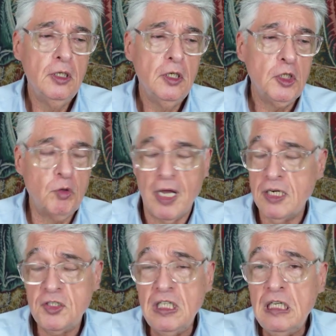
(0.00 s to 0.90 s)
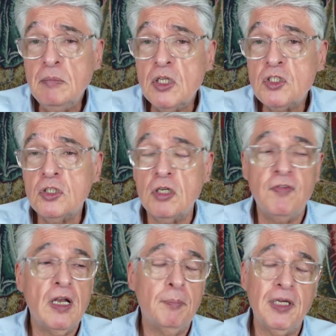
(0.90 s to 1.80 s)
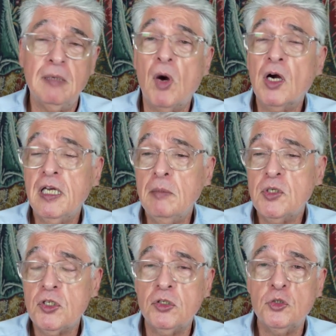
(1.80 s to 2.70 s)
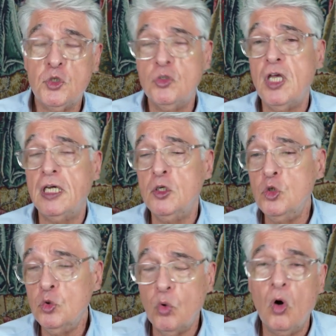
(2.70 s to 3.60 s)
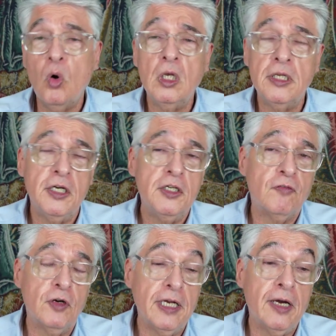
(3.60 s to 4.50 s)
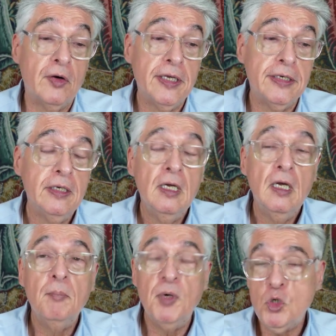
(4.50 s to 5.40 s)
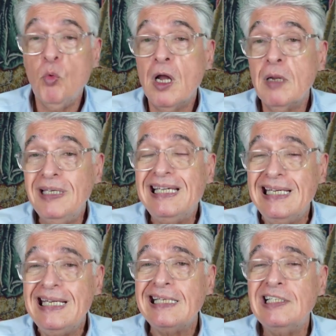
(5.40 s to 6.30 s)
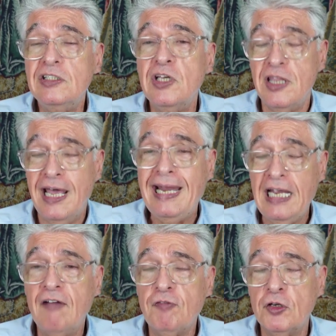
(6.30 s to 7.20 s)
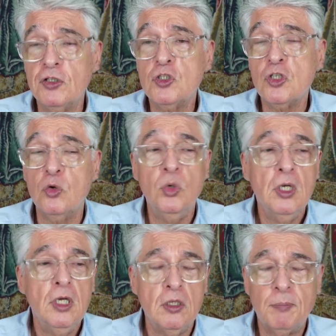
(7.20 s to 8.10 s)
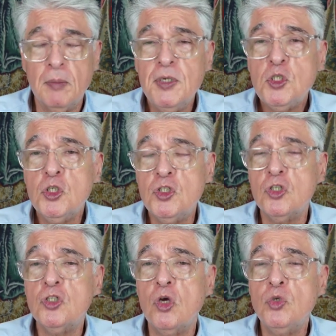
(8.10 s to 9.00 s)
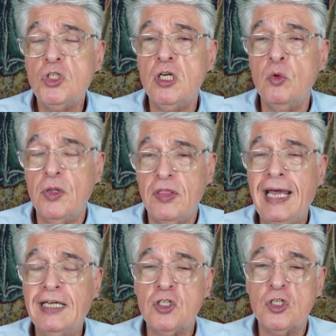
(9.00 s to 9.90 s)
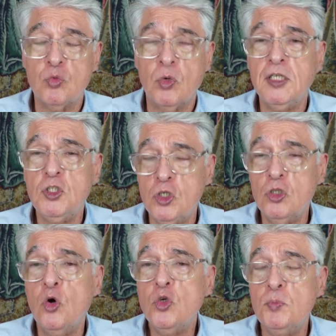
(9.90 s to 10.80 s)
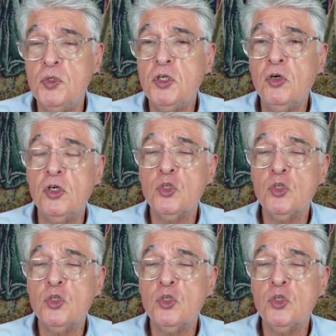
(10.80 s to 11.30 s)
You're on a team that's developing marketing materials, you take a new role in a different area, but you want to be connected to that effort. And so the permissions associated with access rights to those materials